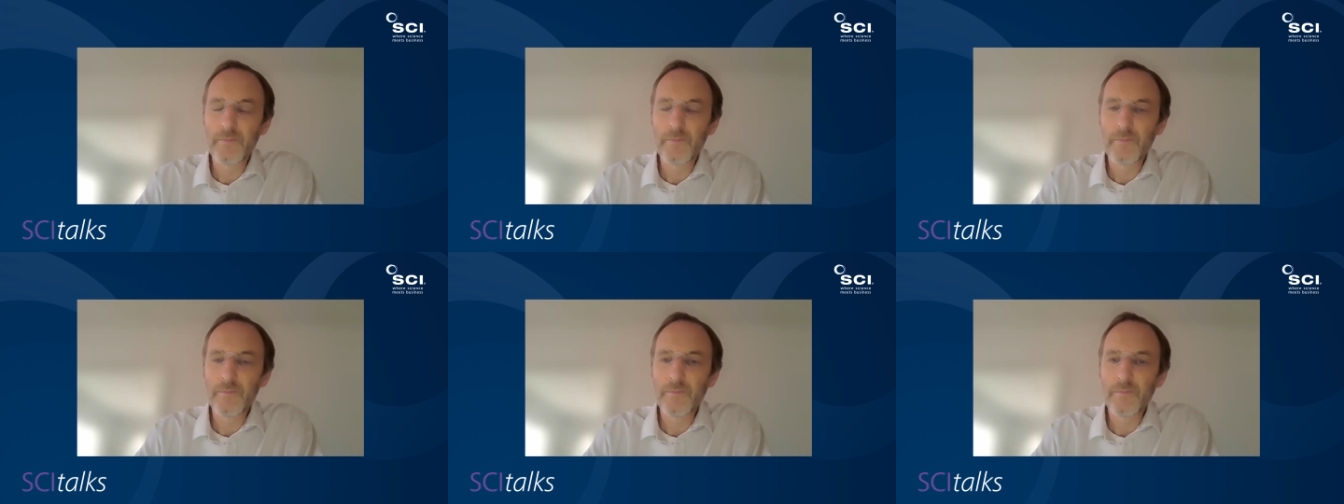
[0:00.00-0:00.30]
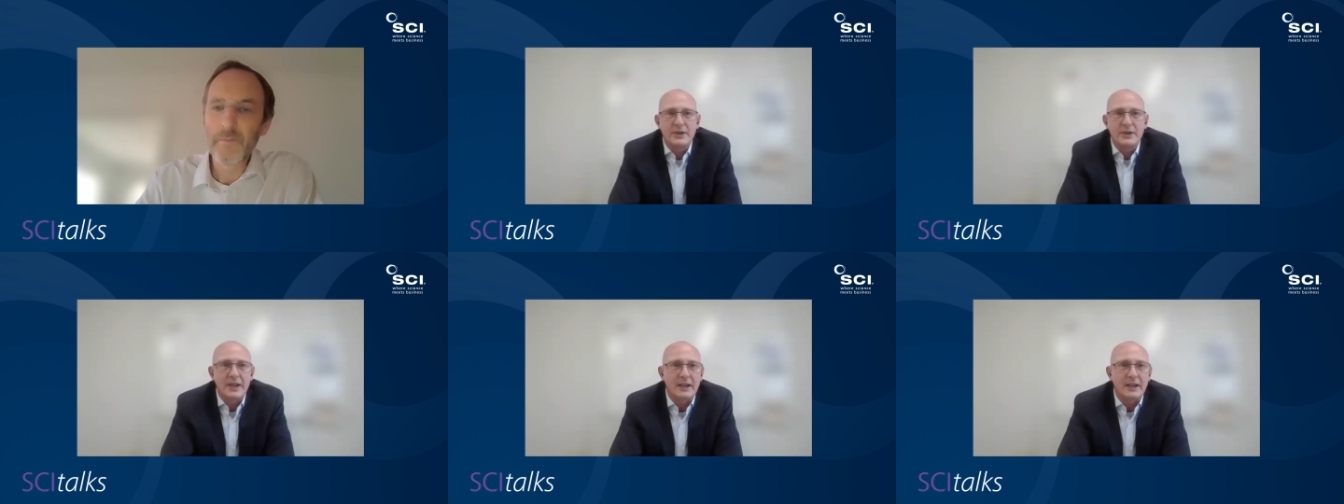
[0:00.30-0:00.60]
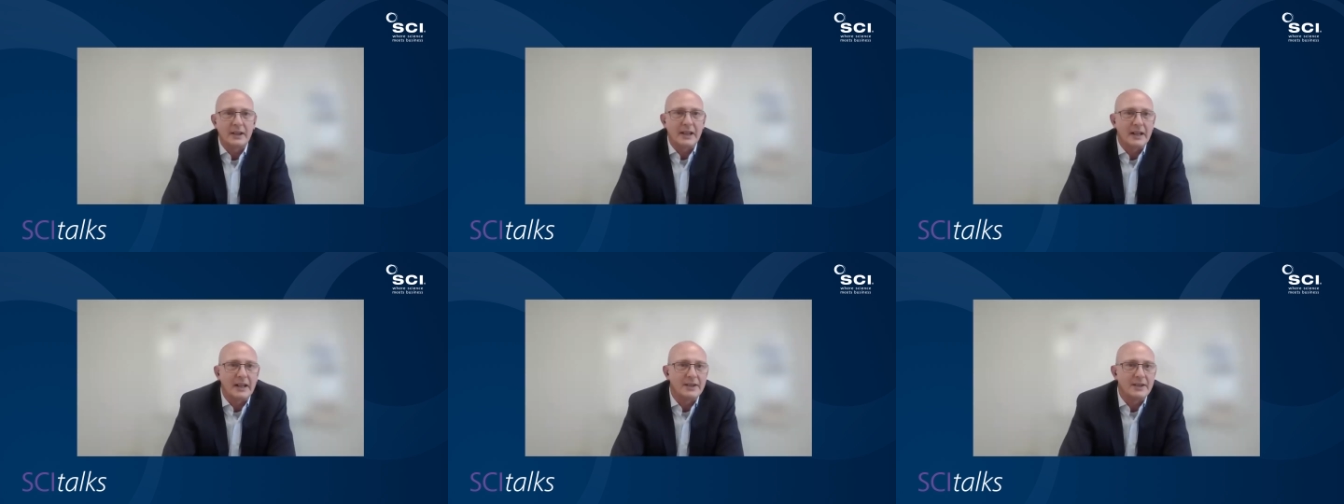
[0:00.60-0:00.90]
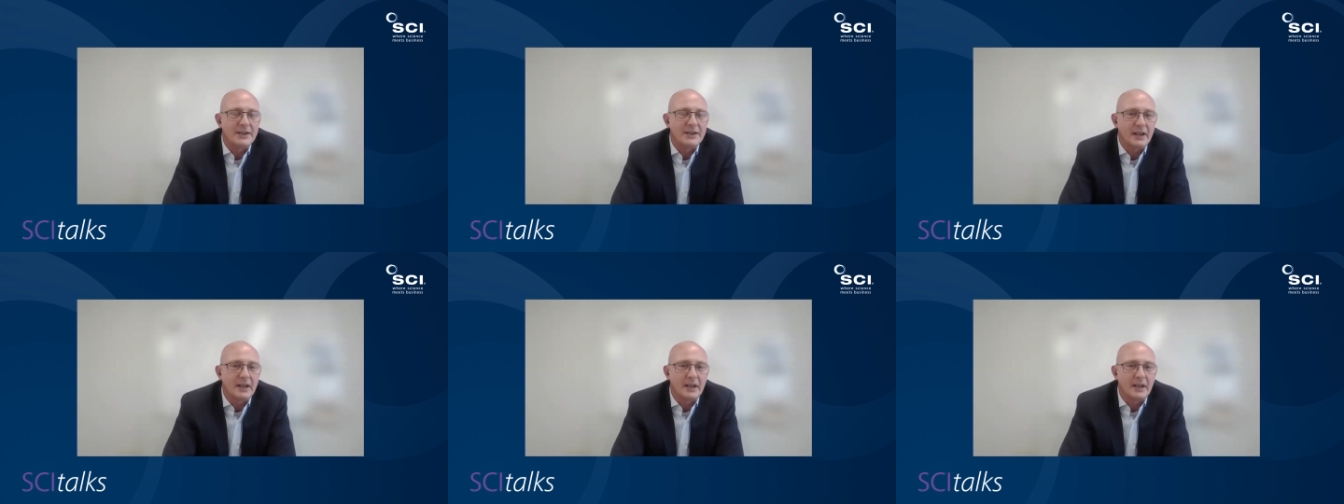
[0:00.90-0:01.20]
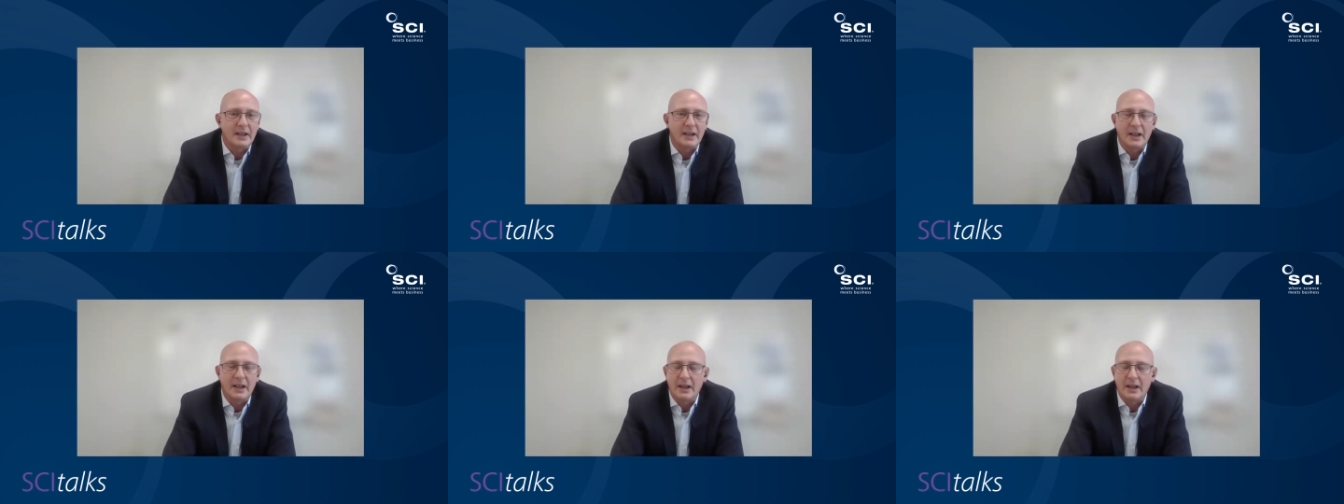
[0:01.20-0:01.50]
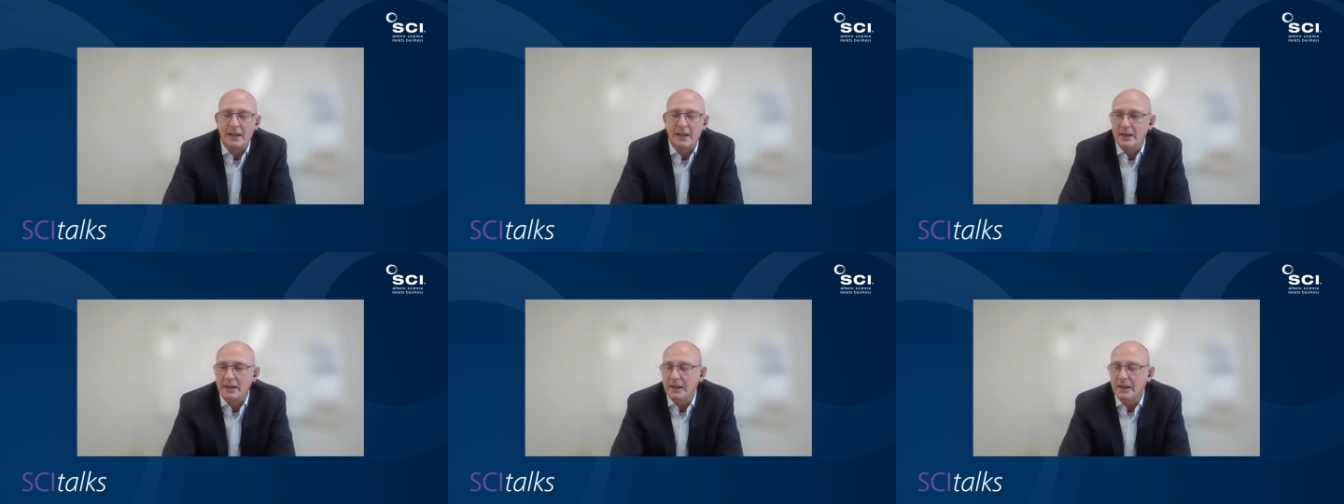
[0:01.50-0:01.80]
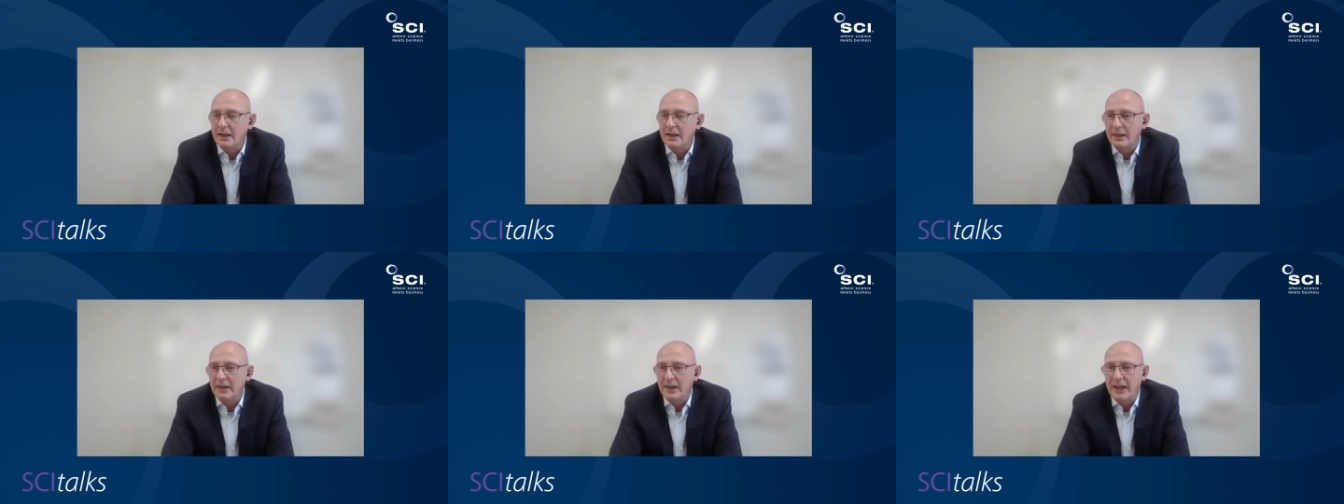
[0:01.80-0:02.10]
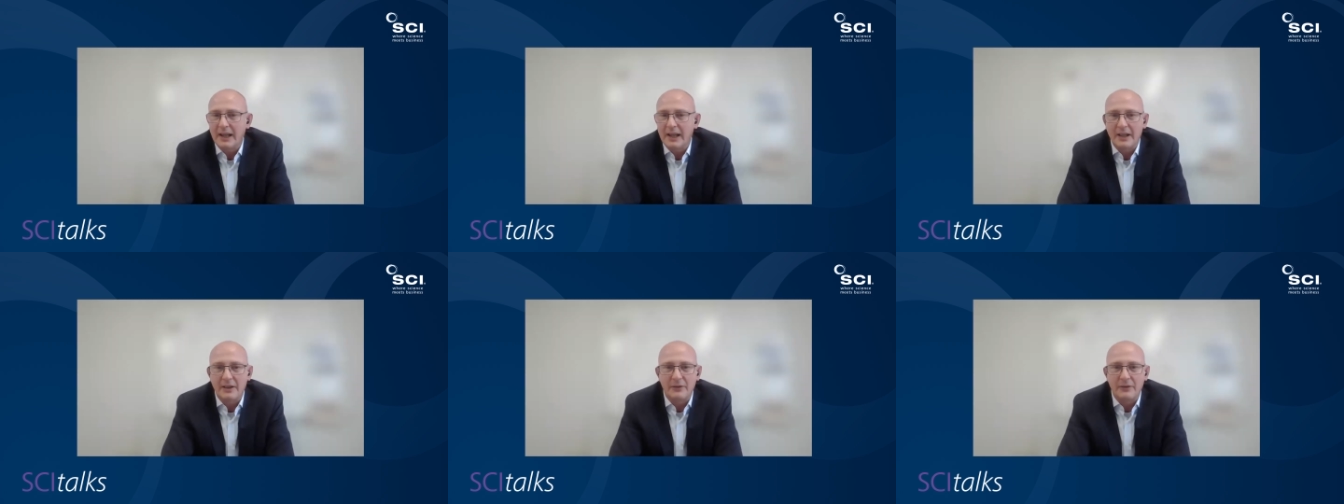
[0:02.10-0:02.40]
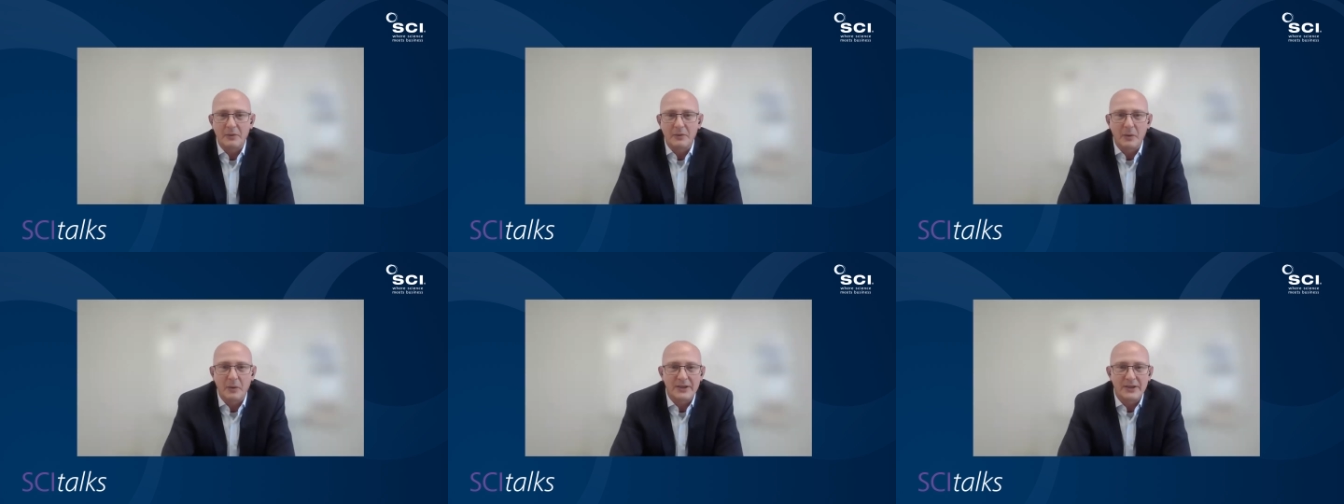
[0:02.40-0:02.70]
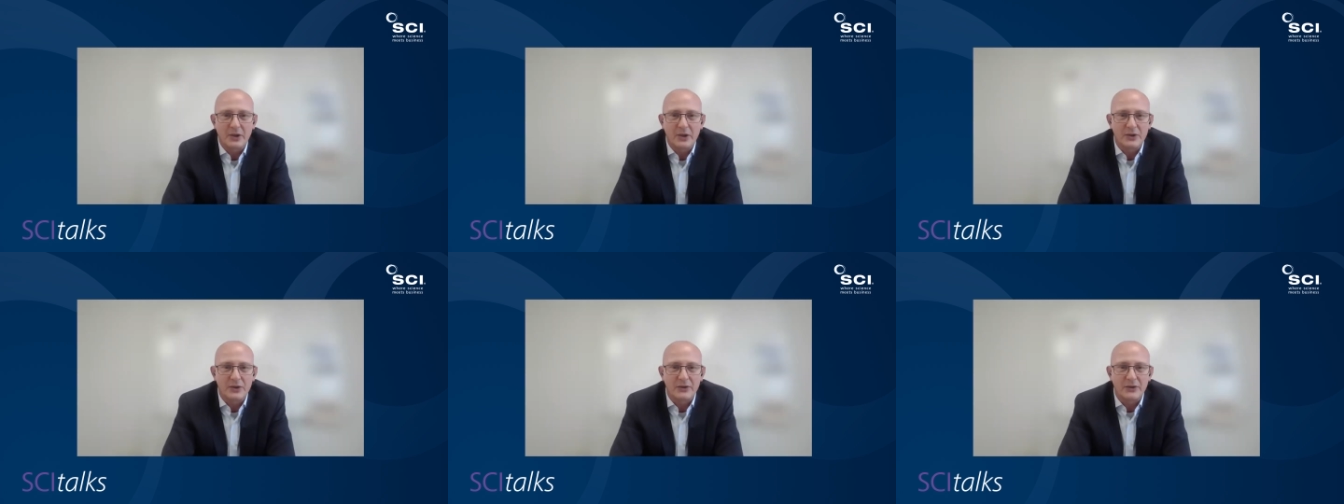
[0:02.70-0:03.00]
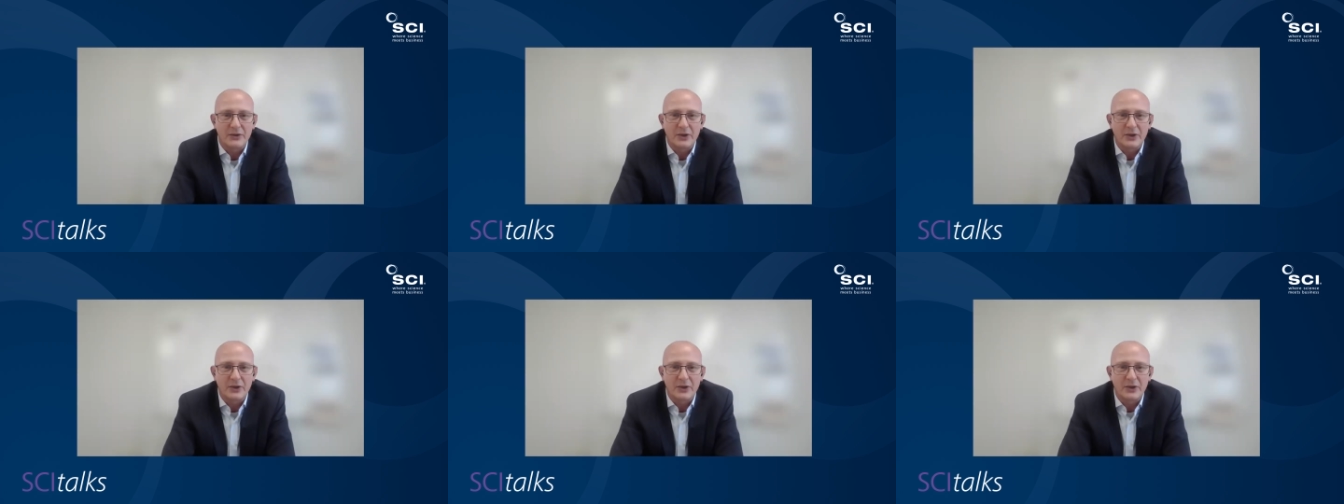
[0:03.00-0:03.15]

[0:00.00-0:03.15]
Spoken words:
Well, it certainly is hailing from the west coast of